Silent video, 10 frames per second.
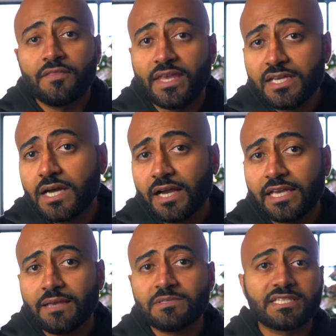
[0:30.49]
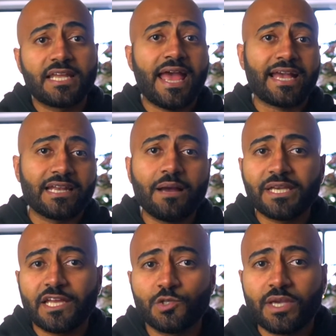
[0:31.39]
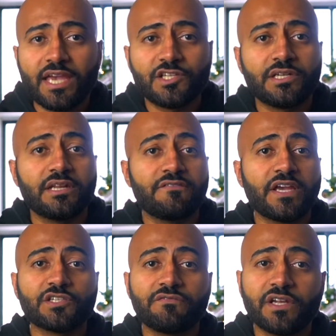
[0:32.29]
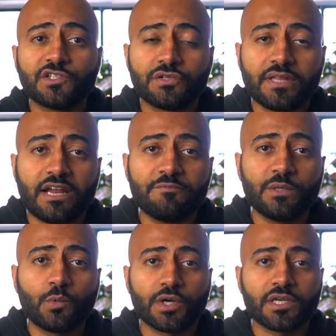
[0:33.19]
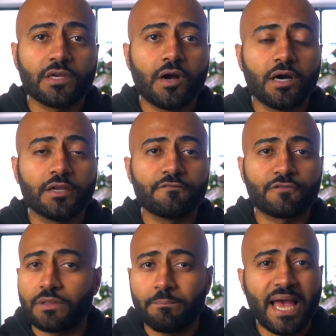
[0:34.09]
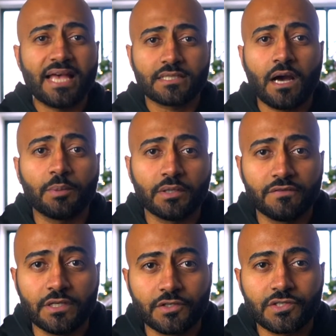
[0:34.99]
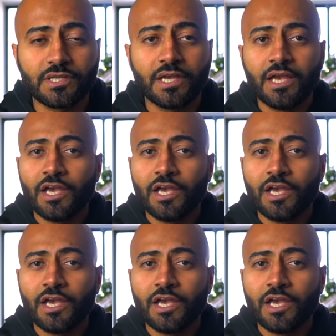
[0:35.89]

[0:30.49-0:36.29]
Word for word: The Econ Games is an economic education innovation venture that I've been working on for the past couple of years.